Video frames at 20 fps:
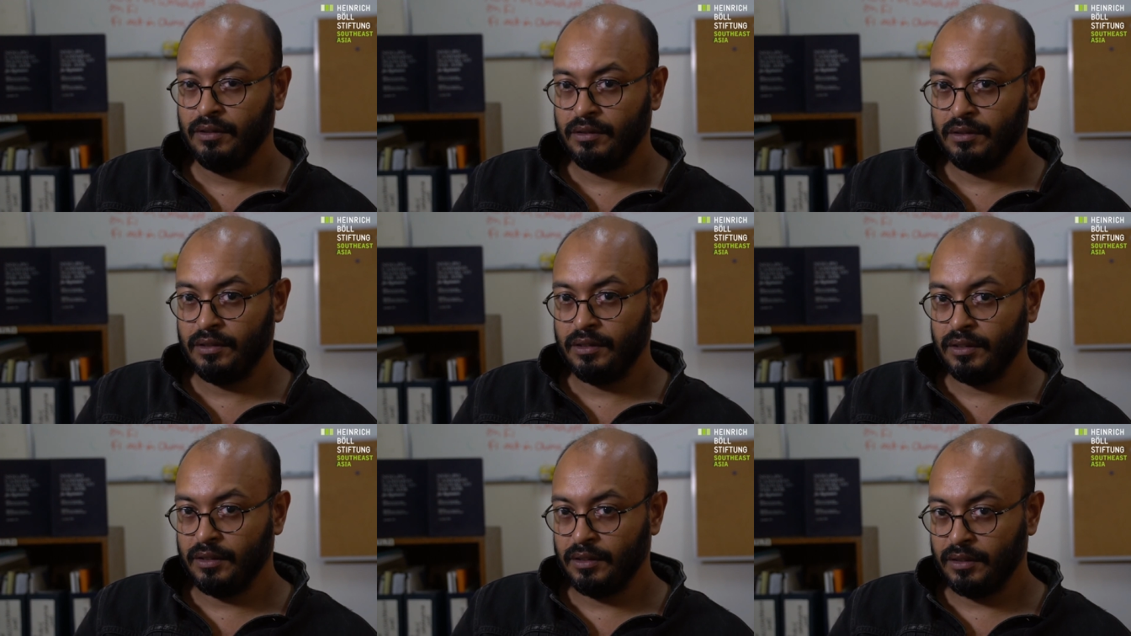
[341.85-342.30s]

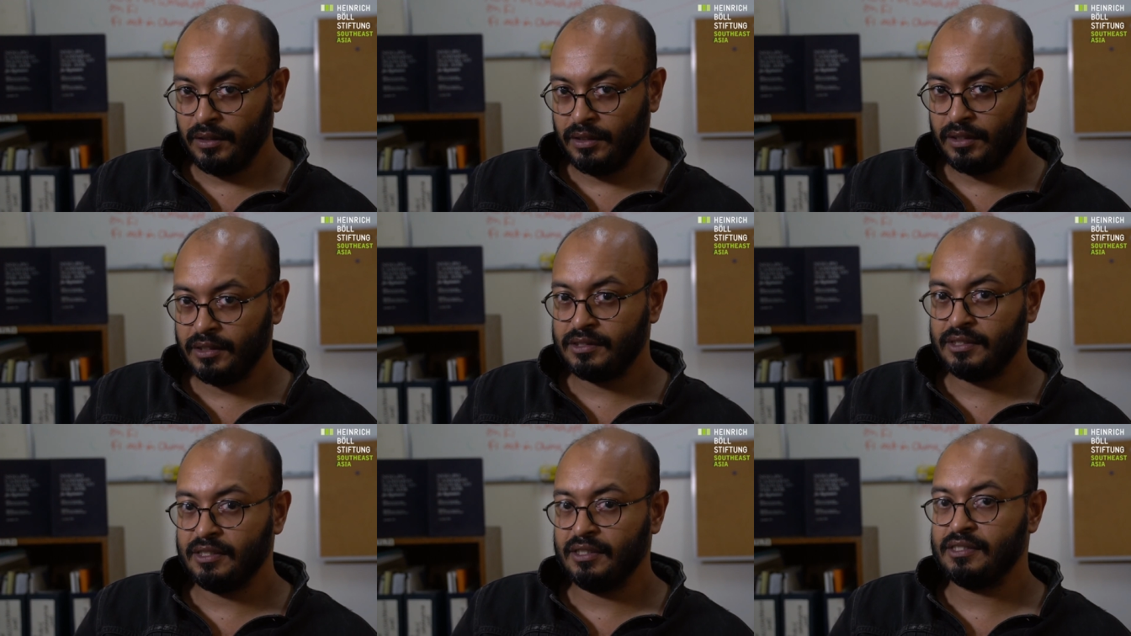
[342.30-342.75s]

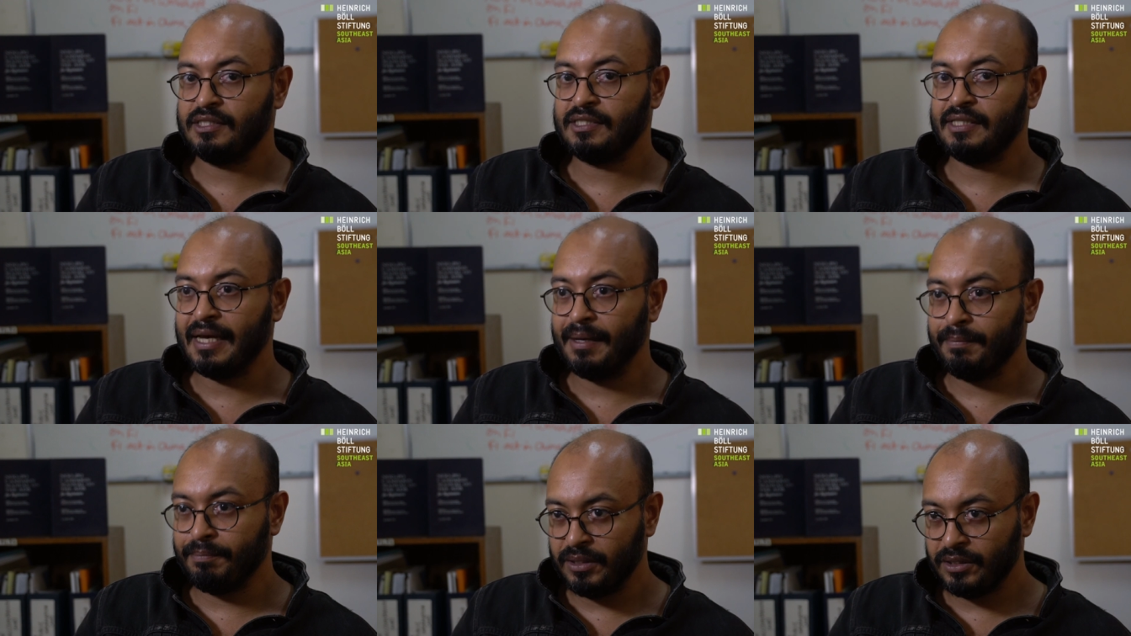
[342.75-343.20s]
It's
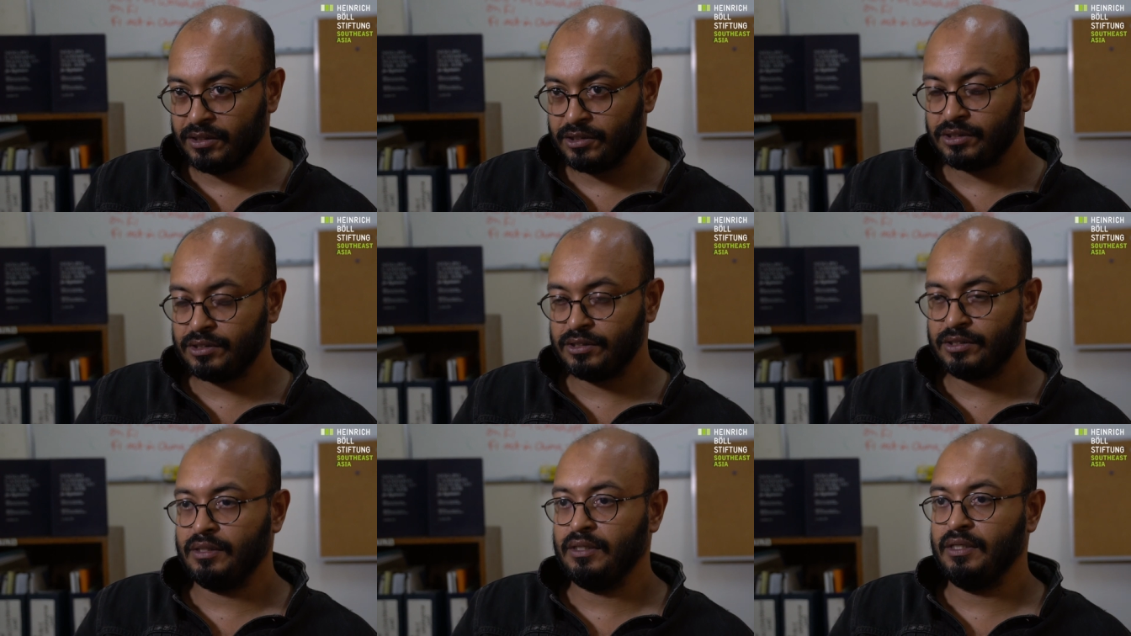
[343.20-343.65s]

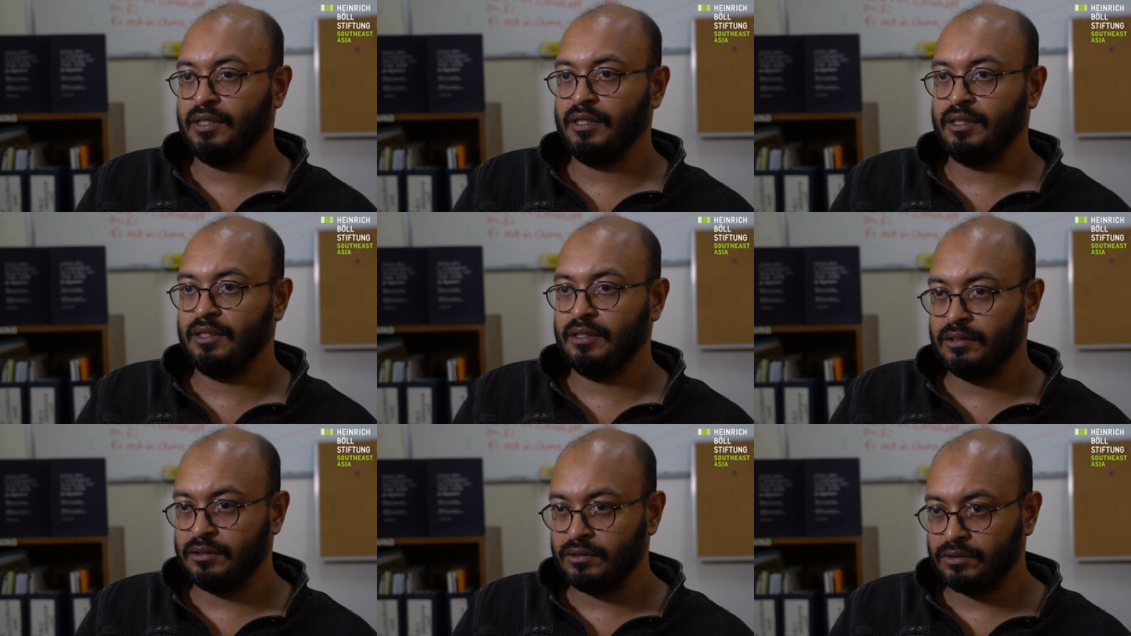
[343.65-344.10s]
established
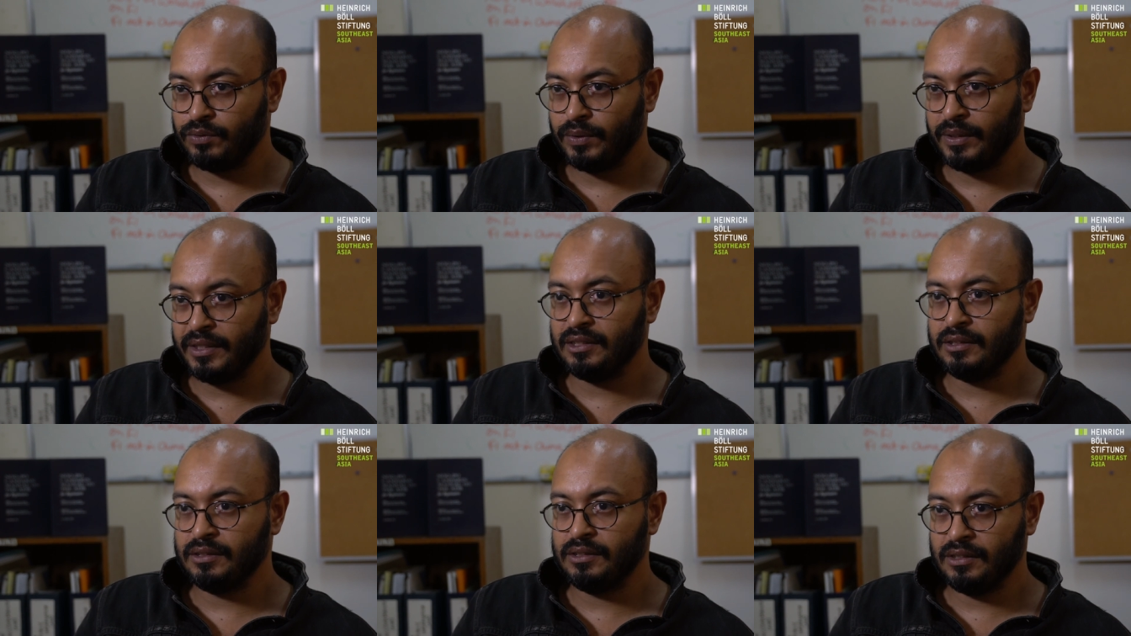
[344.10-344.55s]
in
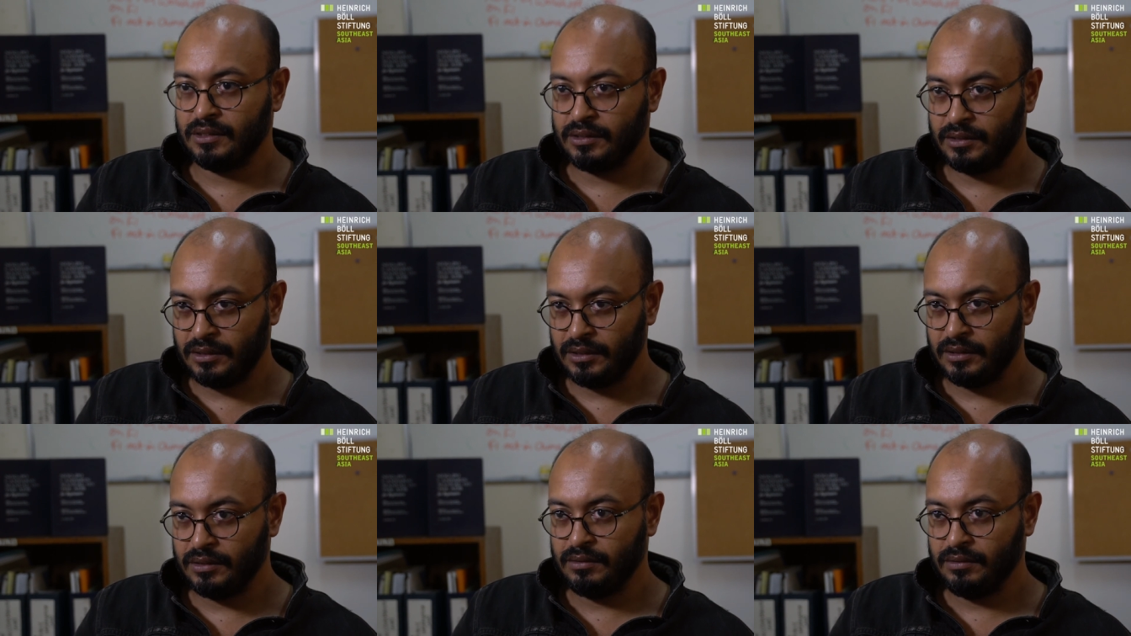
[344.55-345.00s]

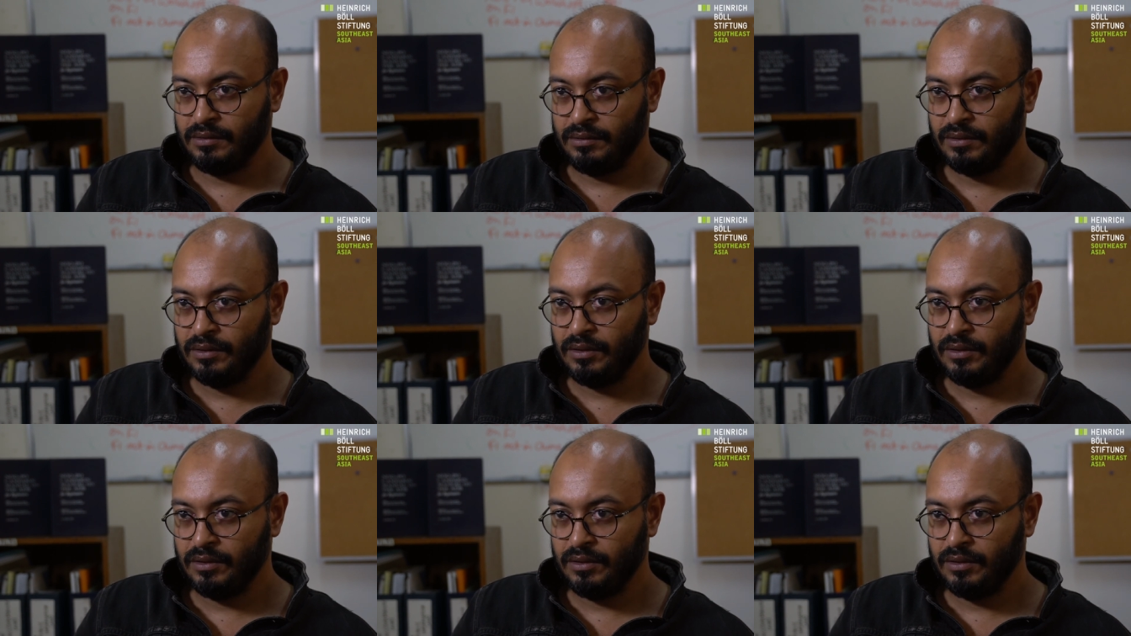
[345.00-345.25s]
2016,